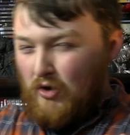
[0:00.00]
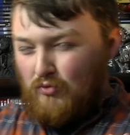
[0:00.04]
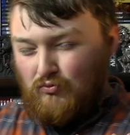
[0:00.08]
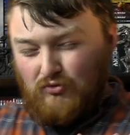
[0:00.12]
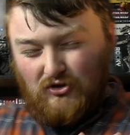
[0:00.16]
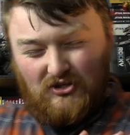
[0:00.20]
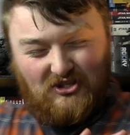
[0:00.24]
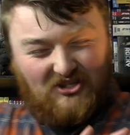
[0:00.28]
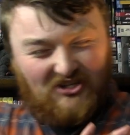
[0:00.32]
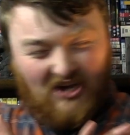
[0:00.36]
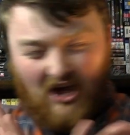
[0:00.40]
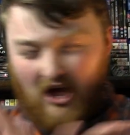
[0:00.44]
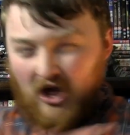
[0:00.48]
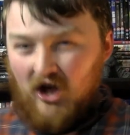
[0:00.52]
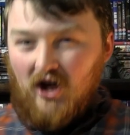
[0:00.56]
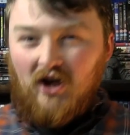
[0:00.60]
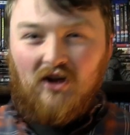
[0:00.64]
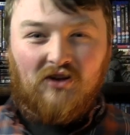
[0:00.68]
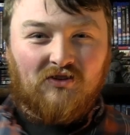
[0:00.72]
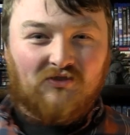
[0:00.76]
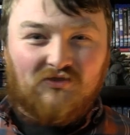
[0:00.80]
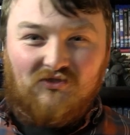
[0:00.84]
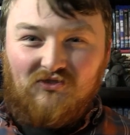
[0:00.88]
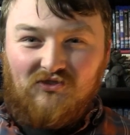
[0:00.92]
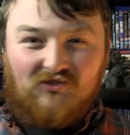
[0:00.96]
whole
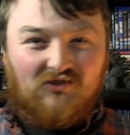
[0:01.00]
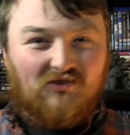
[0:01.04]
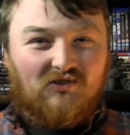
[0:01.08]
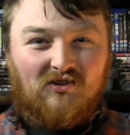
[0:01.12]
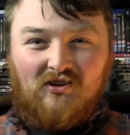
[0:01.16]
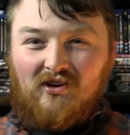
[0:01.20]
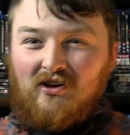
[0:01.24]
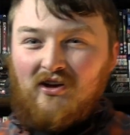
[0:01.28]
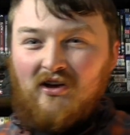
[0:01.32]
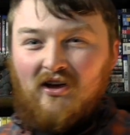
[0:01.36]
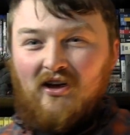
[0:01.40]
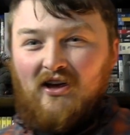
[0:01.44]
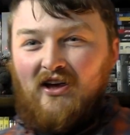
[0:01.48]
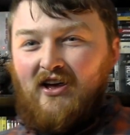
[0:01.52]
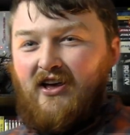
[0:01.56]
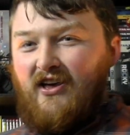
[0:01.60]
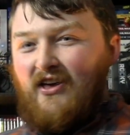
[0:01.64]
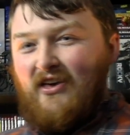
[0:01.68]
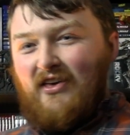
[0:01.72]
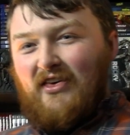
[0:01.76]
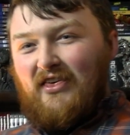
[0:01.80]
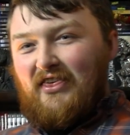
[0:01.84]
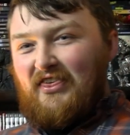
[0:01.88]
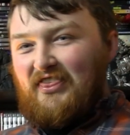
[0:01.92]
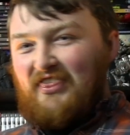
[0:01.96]
returns
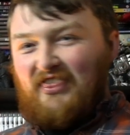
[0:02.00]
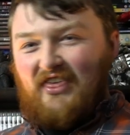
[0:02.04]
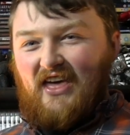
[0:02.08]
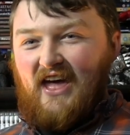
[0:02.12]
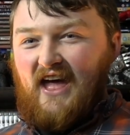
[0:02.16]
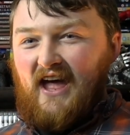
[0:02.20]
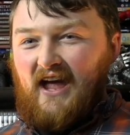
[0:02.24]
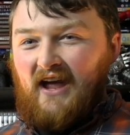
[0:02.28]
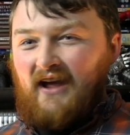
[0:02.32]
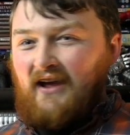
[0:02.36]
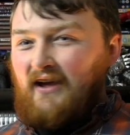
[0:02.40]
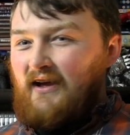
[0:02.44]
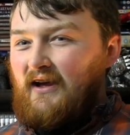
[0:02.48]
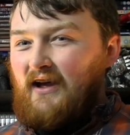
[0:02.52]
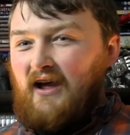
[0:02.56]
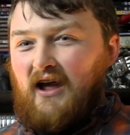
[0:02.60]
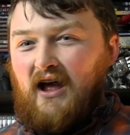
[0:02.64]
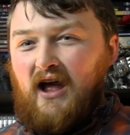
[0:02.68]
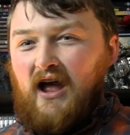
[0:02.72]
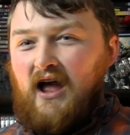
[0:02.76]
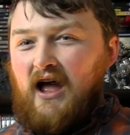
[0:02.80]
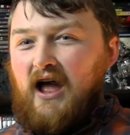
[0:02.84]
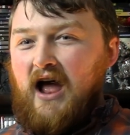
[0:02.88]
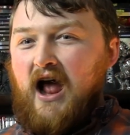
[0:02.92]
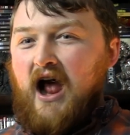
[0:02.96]
thing,
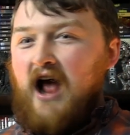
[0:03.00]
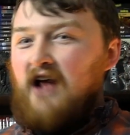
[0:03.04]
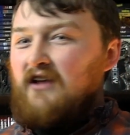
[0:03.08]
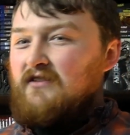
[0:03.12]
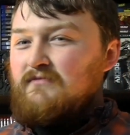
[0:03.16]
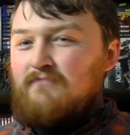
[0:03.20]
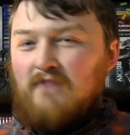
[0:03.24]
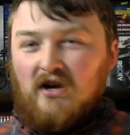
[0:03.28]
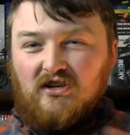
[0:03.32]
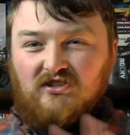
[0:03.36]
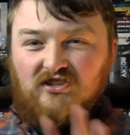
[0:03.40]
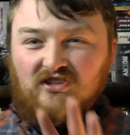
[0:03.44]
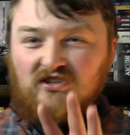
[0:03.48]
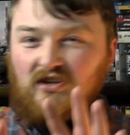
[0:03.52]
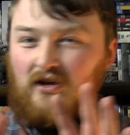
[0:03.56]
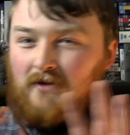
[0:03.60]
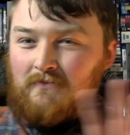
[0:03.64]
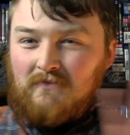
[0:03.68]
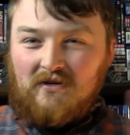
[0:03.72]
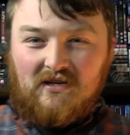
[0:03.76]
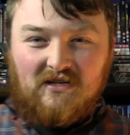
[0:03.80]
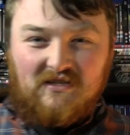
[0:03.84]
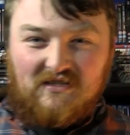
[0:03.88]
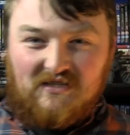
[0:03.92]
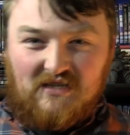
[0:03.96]
as much as
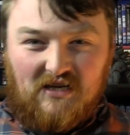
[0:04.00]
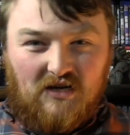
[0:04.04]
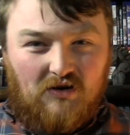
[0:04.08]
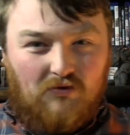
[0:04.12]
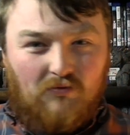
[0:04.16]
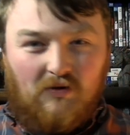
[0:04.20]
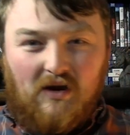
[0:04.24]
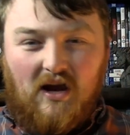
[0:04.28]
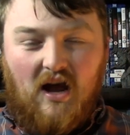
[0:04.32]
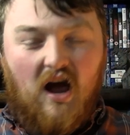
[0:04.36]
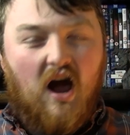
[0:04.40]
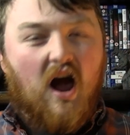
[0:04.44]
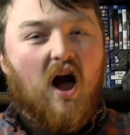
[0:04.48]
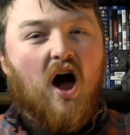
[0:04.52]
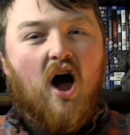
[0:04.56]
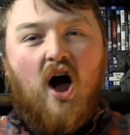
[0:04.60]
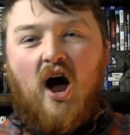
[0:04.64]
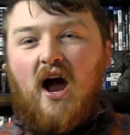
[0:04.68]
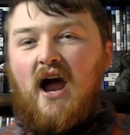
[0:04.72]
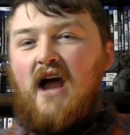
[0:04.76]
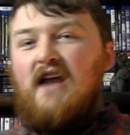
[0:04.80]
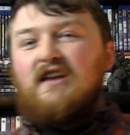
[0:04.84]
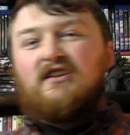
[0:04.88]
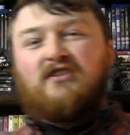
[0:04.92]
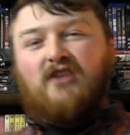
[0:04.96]
I'm considering it,
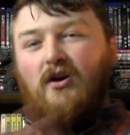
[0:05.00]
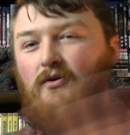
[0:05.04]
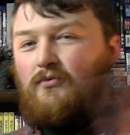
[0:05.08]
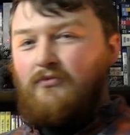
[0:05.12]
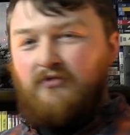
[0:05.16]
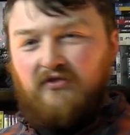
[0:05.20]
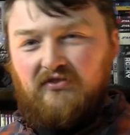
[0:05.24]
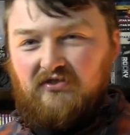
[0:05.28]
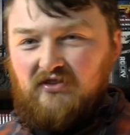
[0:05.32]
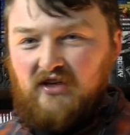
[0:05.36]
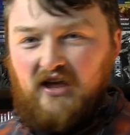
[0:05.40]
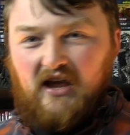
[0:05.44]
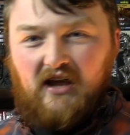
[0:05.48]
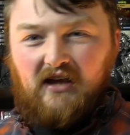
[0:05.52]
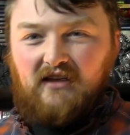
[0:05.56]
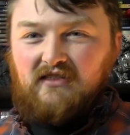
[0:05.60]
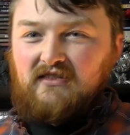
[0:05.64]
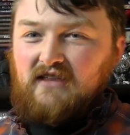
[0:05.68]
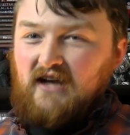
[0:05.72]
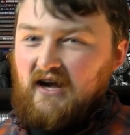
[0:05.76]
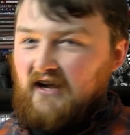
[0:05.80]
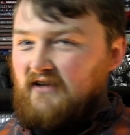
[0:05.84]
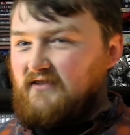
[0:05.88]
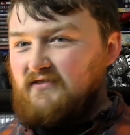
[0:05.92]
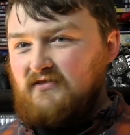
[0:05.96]
I don't think
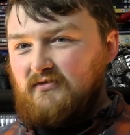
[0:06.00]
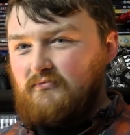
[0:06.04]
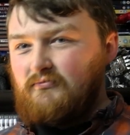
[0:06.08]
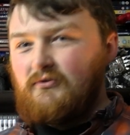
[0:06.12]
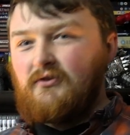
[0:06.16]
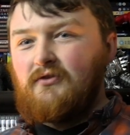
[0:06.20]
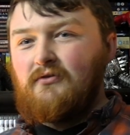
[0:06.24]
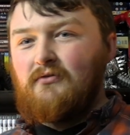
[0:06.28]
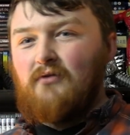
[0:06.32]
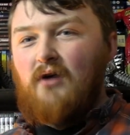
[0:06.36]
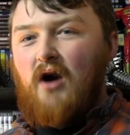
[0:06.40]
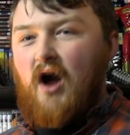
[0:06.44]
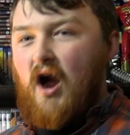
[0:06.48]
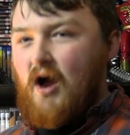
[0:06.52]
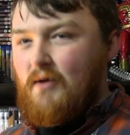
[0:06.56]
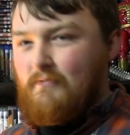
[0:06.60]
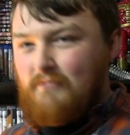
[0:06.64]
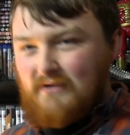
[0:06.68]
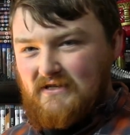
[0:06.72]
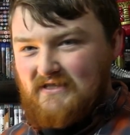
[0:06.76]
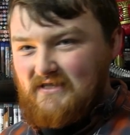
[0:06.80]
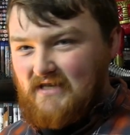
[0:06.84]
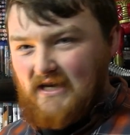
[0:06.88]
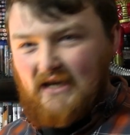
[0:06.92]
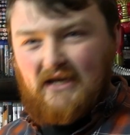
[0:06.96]
that's a route I
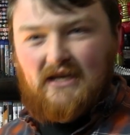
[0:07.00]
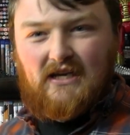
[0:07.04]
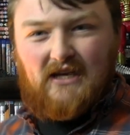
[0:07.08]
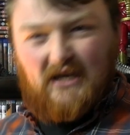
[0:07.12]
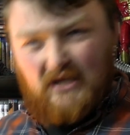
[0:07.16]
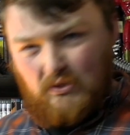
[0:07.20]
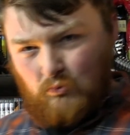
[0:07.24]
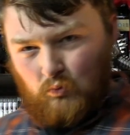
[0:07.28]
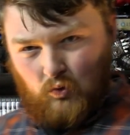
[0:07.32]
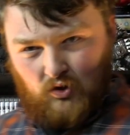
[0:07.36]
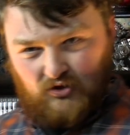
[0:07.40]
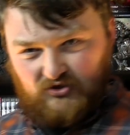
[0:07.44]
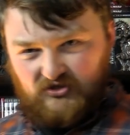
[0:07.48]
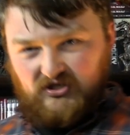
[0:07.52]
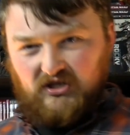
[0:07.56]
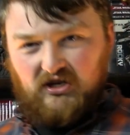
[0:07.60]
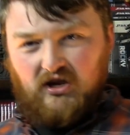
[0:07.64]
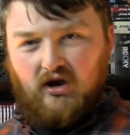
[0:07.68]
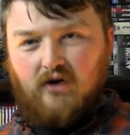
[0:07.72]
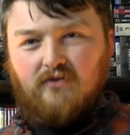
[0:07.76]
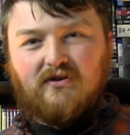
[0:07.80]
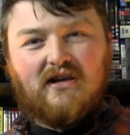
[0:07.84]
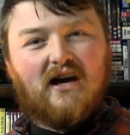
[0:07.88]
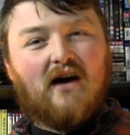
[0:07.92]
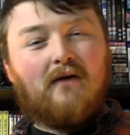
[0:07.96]
particularly want to
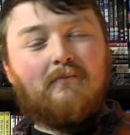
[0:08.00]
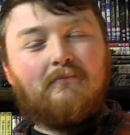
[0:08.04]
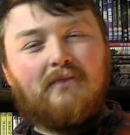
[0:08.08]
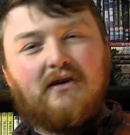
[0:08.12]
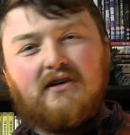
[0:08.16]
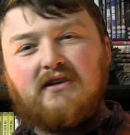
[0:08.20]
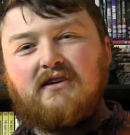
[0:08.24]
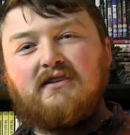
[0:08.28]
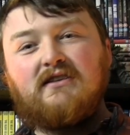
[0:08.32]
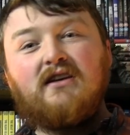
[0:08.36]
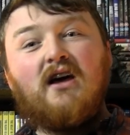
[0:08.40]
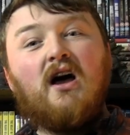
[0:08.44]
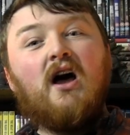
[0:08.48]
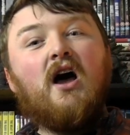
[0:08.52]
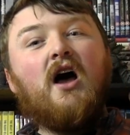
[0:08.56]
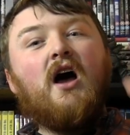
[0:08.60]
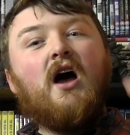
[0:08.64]
go down, because